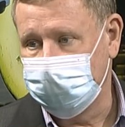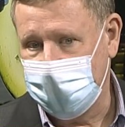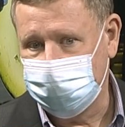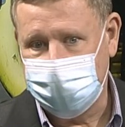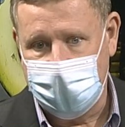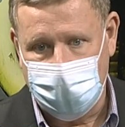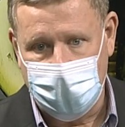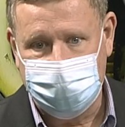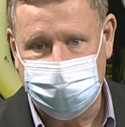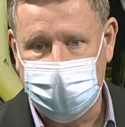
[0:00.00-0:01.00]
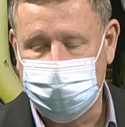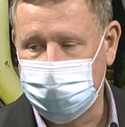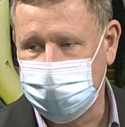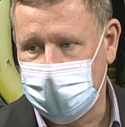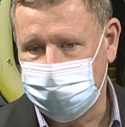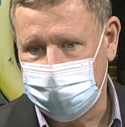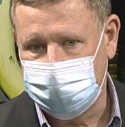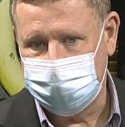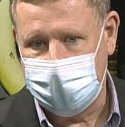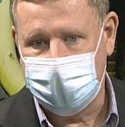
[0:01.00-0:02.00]
based on what we saw in
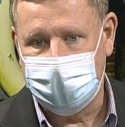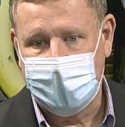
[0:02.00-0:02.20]
2010.